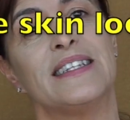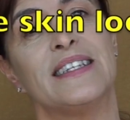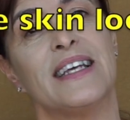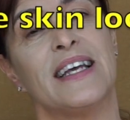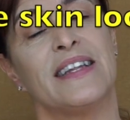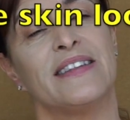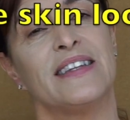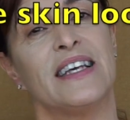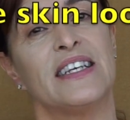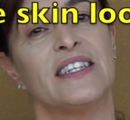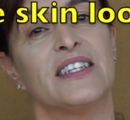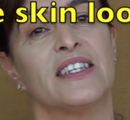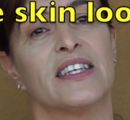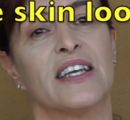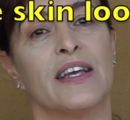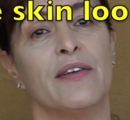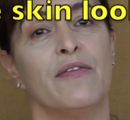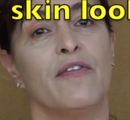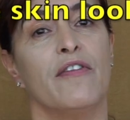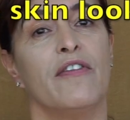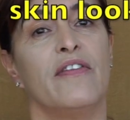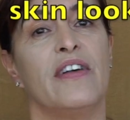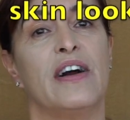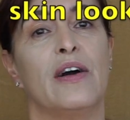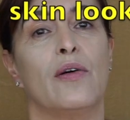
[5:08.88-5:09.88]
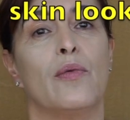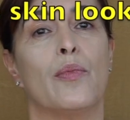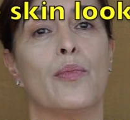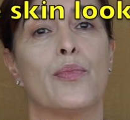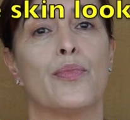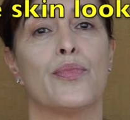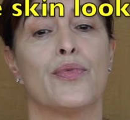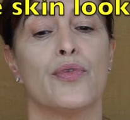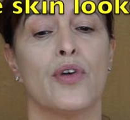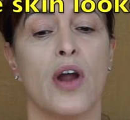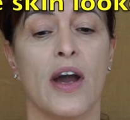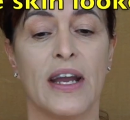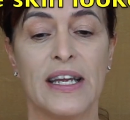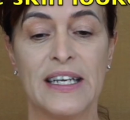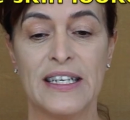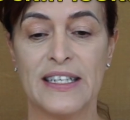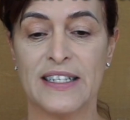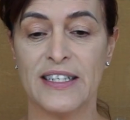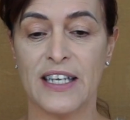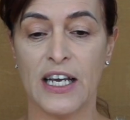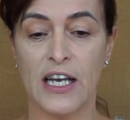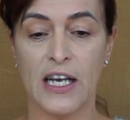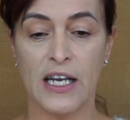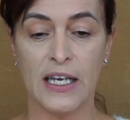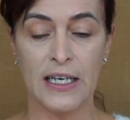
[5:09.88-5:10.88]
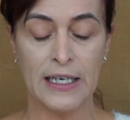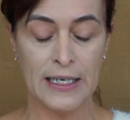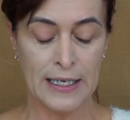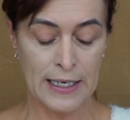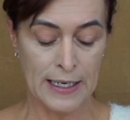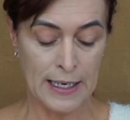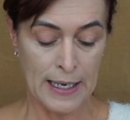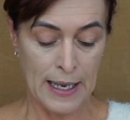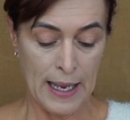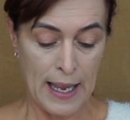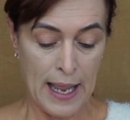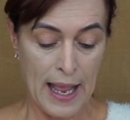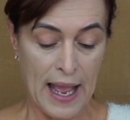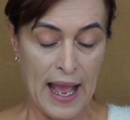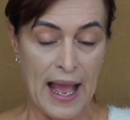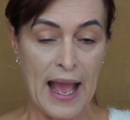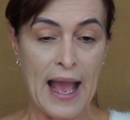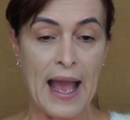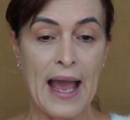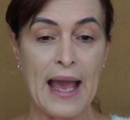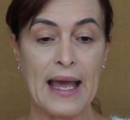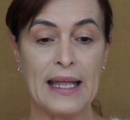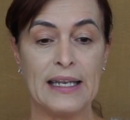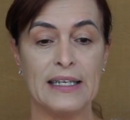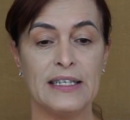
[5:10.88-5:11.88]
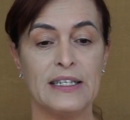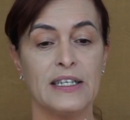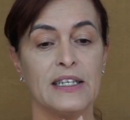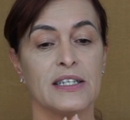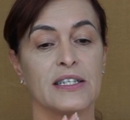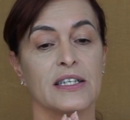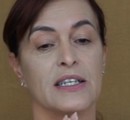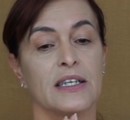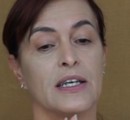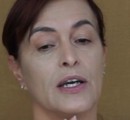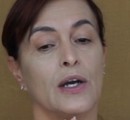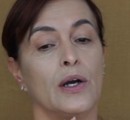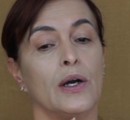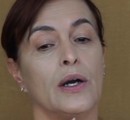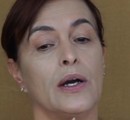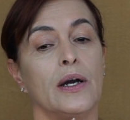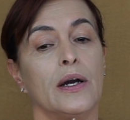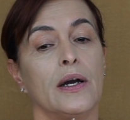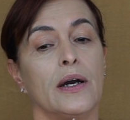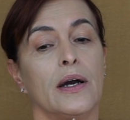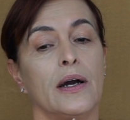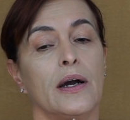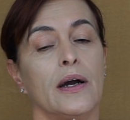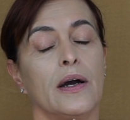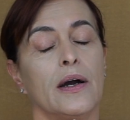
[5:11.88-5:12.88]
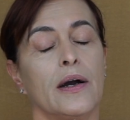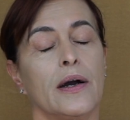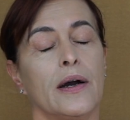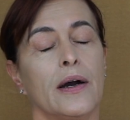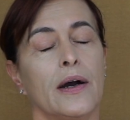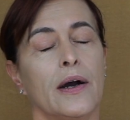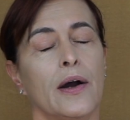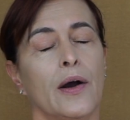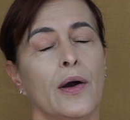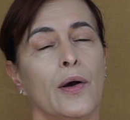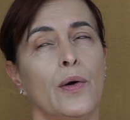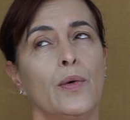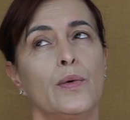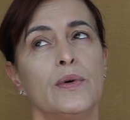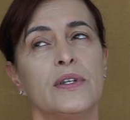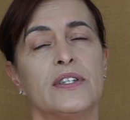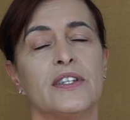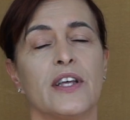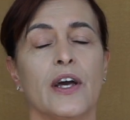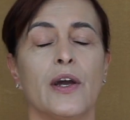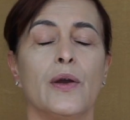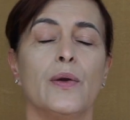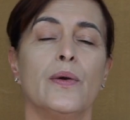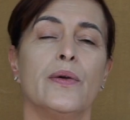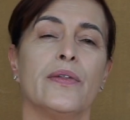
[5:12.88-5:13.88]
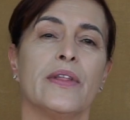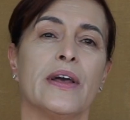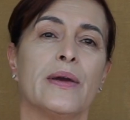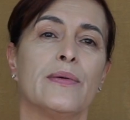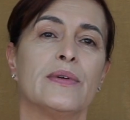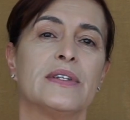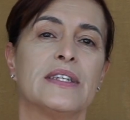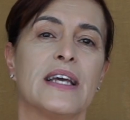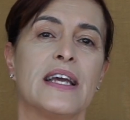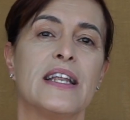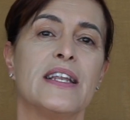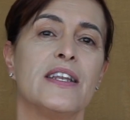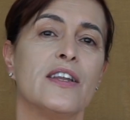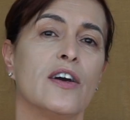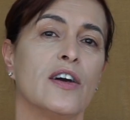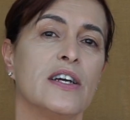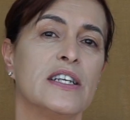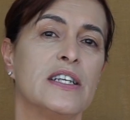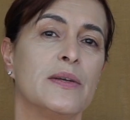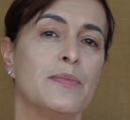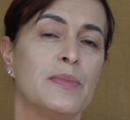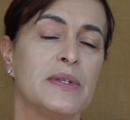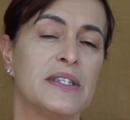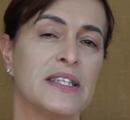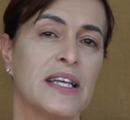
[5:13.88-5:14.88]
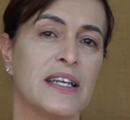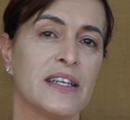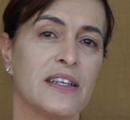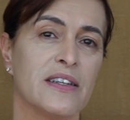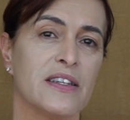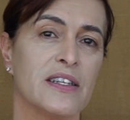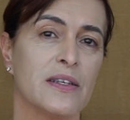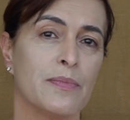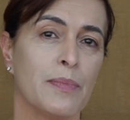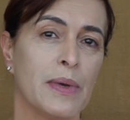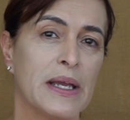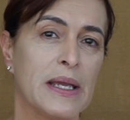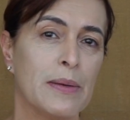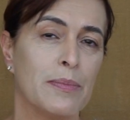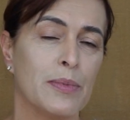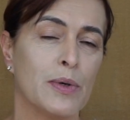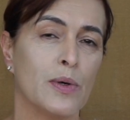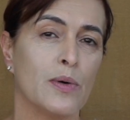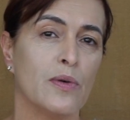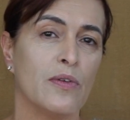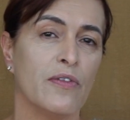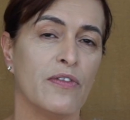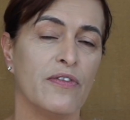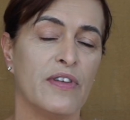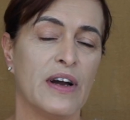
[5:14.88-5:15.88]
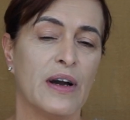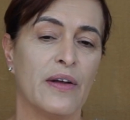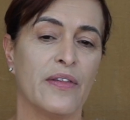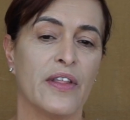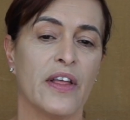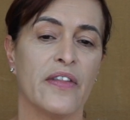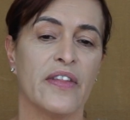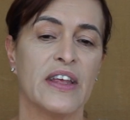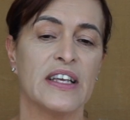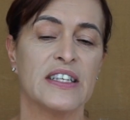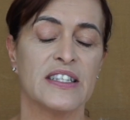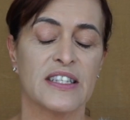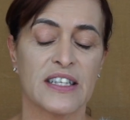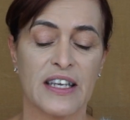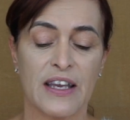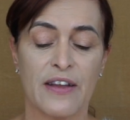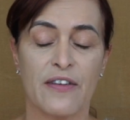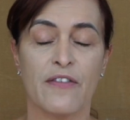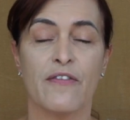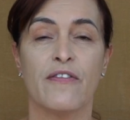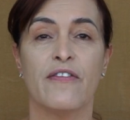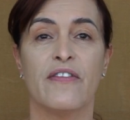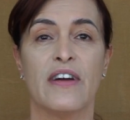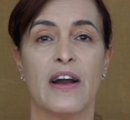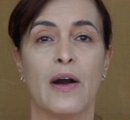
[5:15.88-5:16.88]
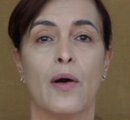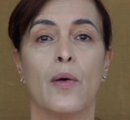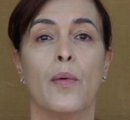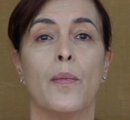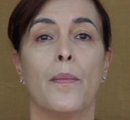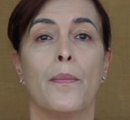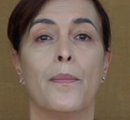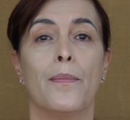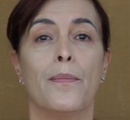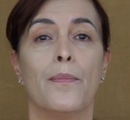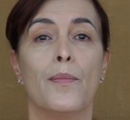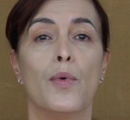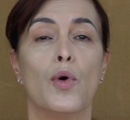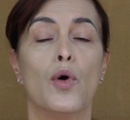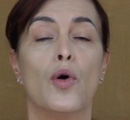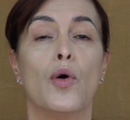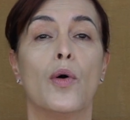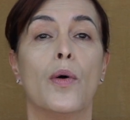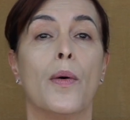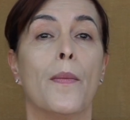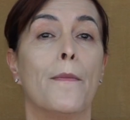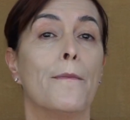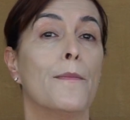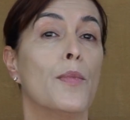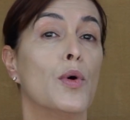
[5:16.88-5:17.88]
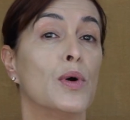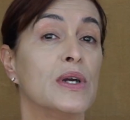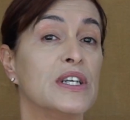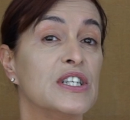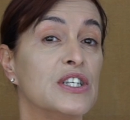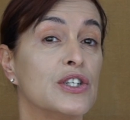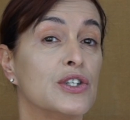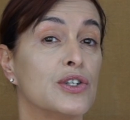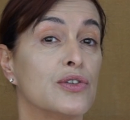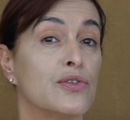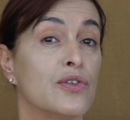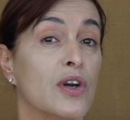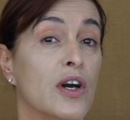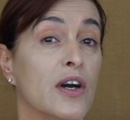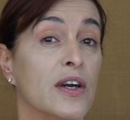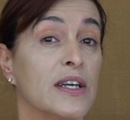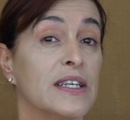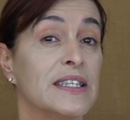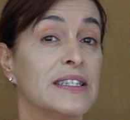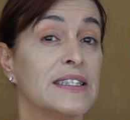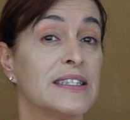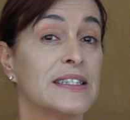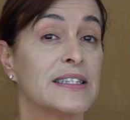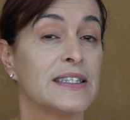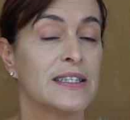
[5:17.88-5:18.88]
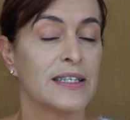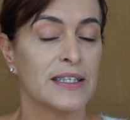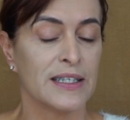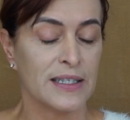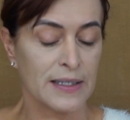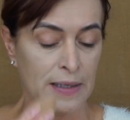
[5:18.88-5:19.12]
said their skin felt brighter, and also, they were saying 90% of the people felt that their skin felt more moisturised.